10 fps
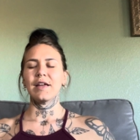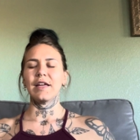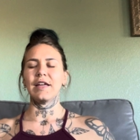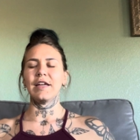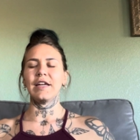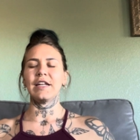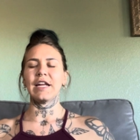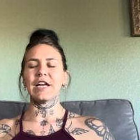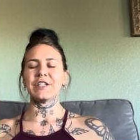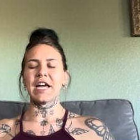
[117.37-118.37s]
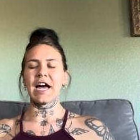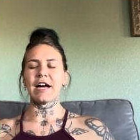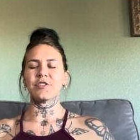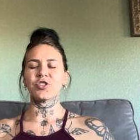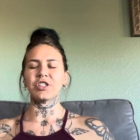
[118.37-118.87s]
Inhale
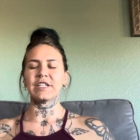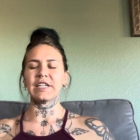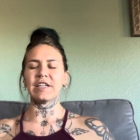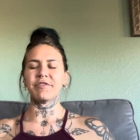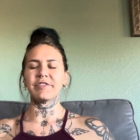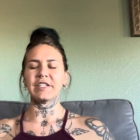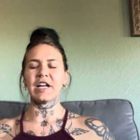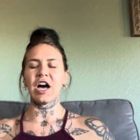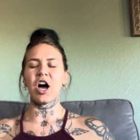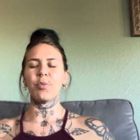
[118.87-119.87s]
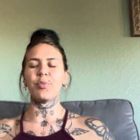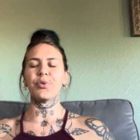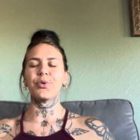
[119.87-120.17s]
naturally, fill up.